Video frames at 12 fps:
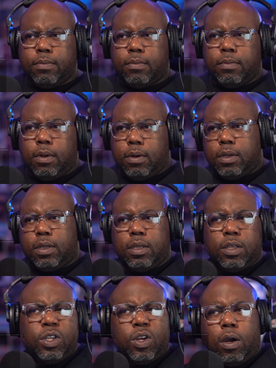No, is this a
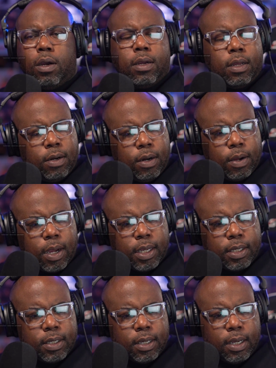song? I don't know,
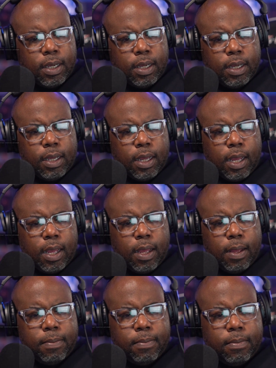guys.
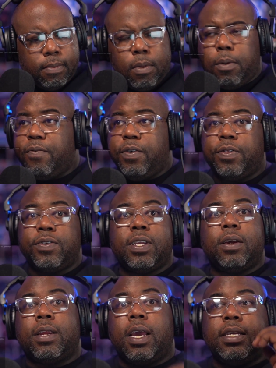Well, we'll figure this
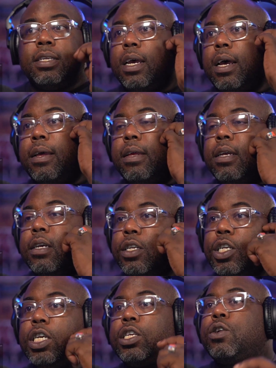out, guys.
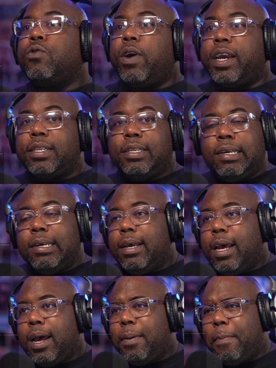Just Correct
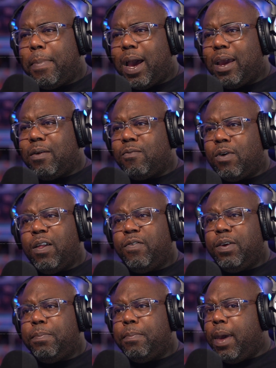by
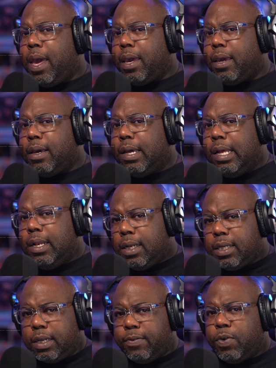Ralphie May.
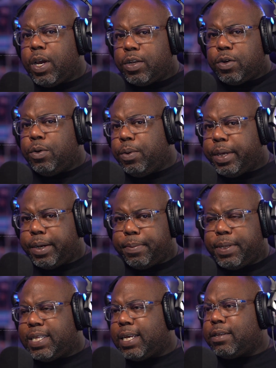Listen, if you guys are new here,
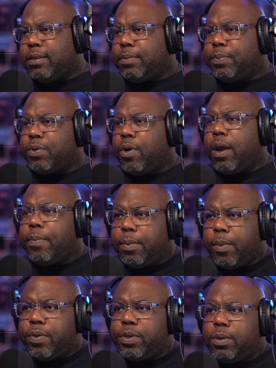please like and subscribe. The
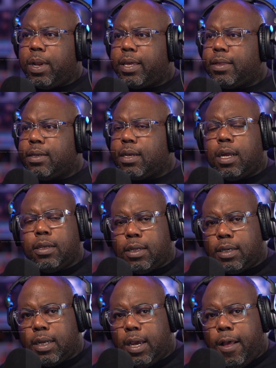more that you like this
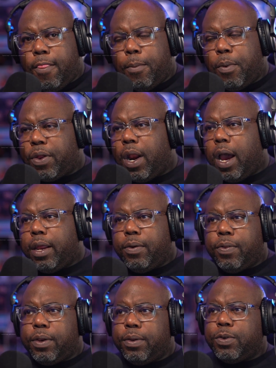content, the more that I know
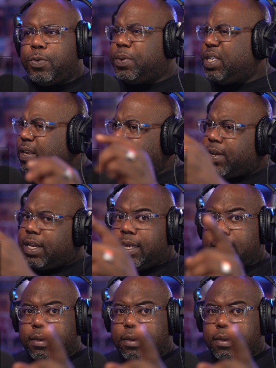that you specifically